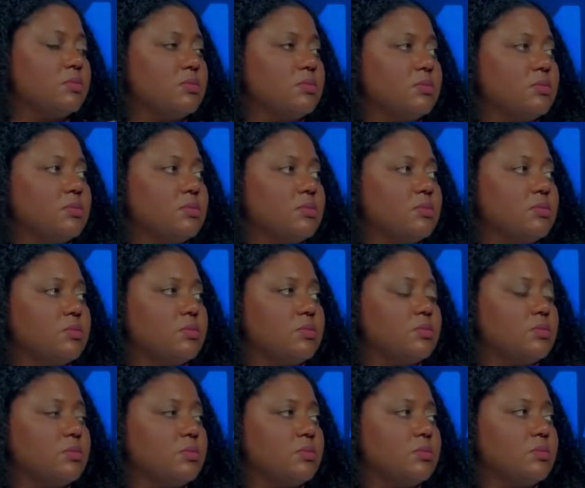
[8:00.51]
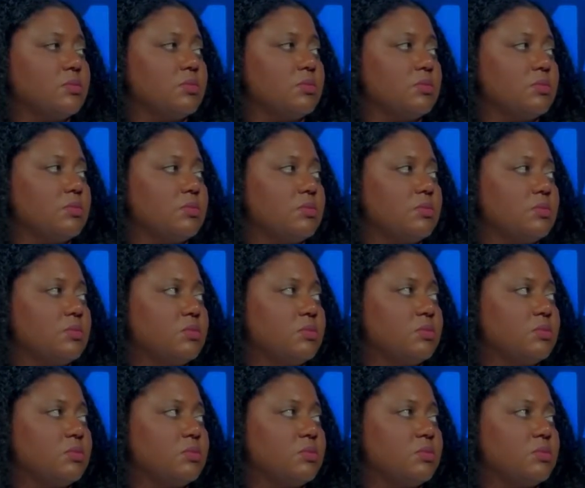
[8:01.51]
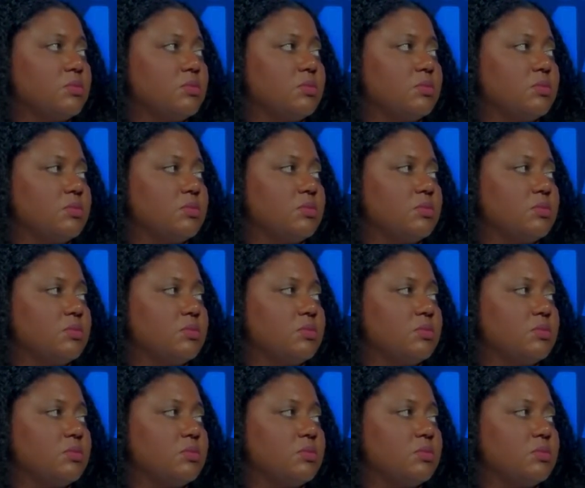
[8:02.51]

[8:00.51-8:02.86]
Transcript: [no speech]